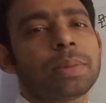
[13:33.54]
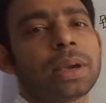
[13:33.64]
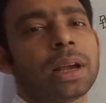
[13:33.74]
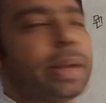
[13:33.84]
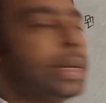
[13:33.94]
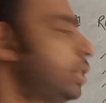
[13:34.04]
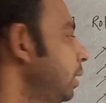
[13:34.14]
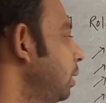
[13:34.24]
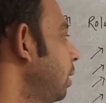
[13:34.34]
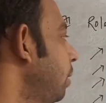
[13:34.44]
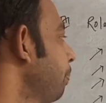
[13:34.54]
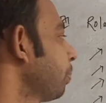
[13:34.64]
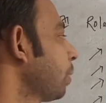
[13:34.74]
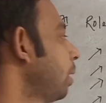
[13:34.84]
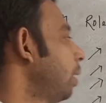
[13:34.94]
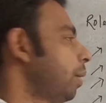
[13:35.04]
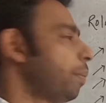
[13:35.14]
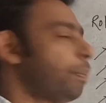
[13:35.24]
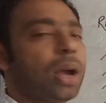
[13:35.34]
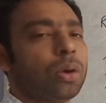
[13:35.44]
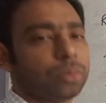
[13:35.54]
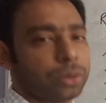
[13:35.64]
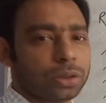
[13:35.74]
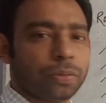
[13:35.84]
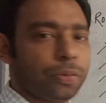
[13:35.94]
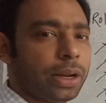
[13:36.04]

can maintain the biomes. Very